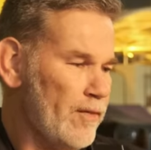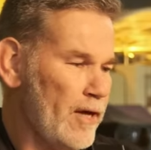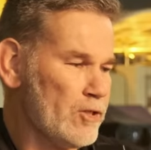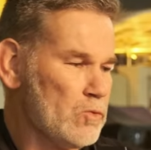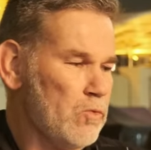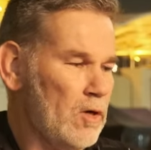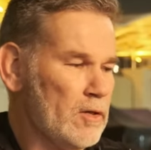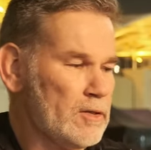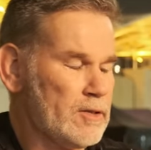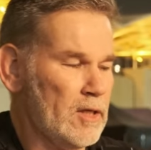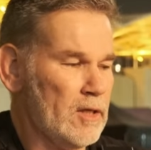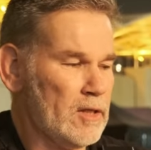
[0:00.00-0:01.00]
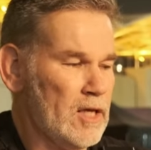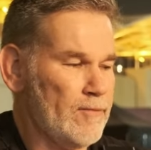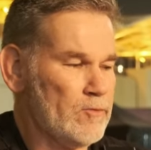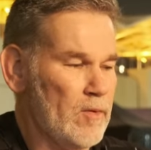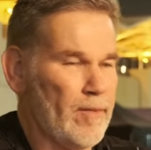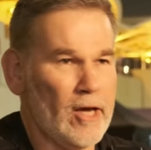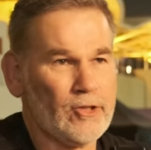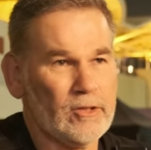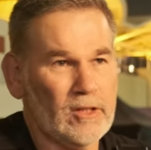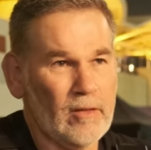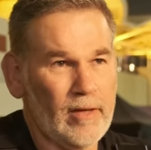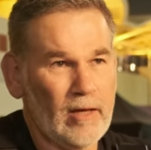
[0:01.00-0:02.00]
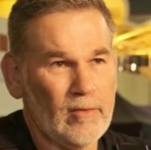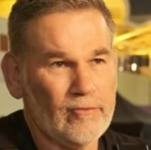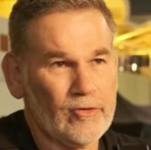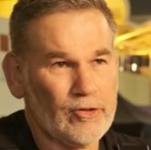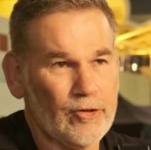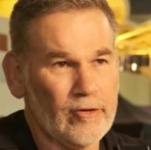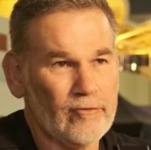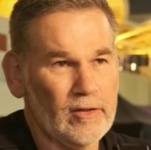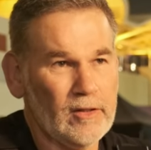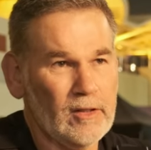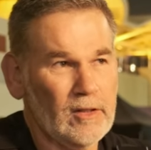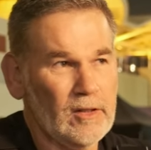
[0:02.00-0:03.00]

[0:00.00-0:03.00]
That's what keeps me passionate about my photography.